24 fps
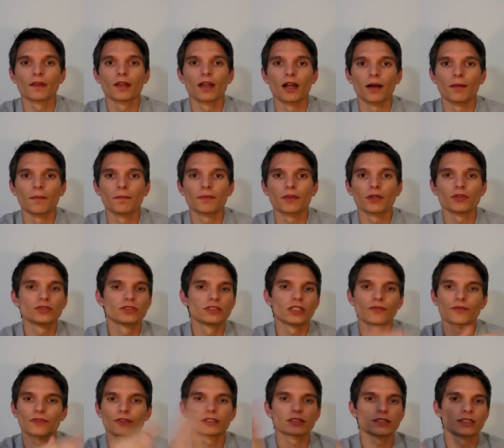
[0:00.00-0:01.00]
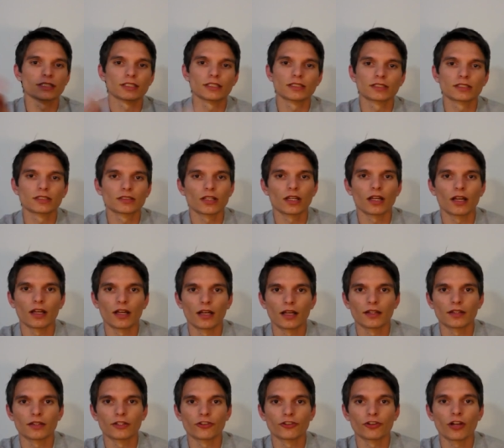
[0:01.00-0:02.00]
Um, those differences,
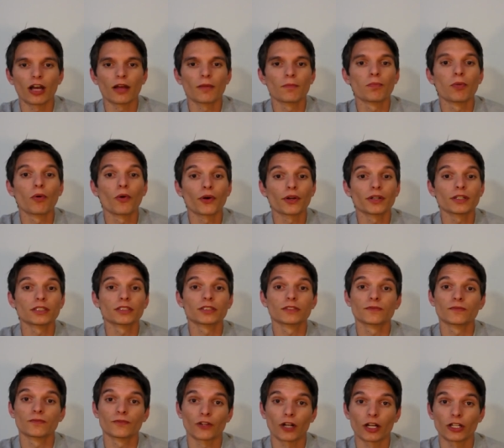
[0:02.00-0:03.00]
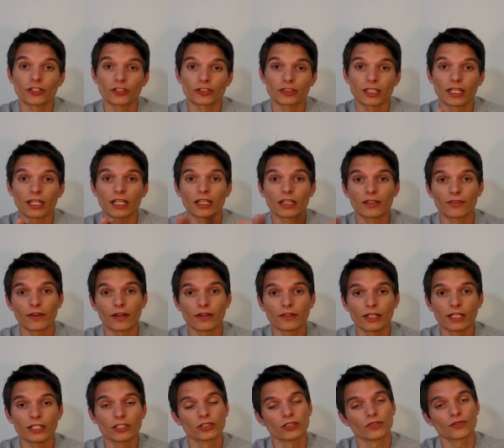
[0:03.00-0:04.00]
uh, they're not important for understanding the
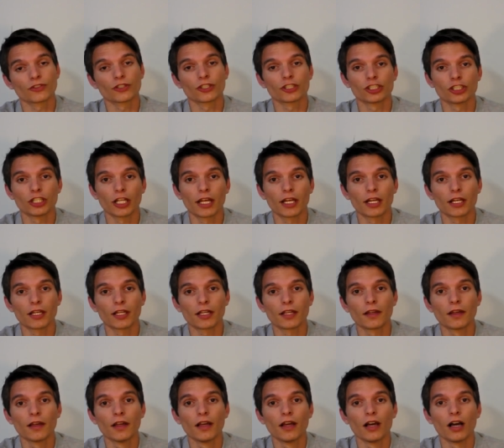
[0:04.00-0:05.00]
foundation of Christianity,